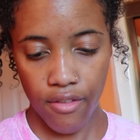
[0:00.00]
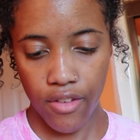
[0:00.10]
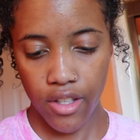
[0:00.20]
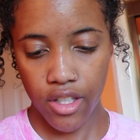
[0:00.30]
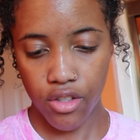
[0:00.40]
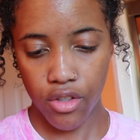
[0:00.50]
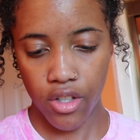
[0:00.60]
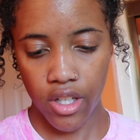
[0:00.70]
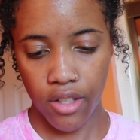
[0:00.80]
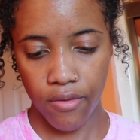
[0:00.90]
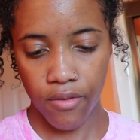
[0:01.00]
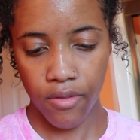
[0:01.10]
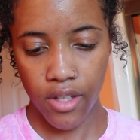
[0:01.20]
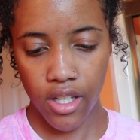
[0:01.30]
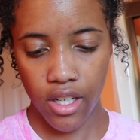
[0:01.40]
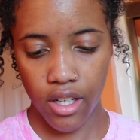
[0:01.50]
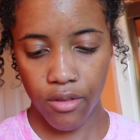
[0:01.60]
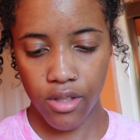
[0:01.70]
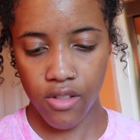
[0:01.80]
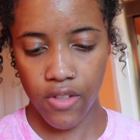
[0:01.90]
a feeling it's green and
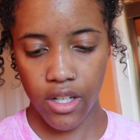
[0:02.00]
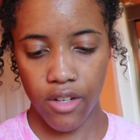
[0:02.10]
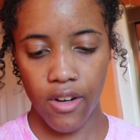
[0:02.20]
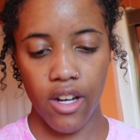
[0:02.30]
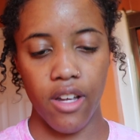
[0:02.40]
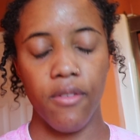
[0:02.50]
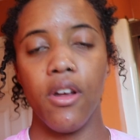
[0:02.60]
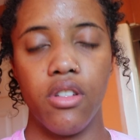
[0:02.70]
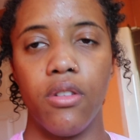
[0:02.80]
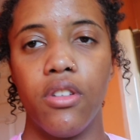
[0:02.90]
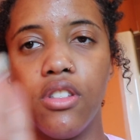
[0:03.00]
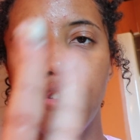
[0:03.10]
I was very right. So this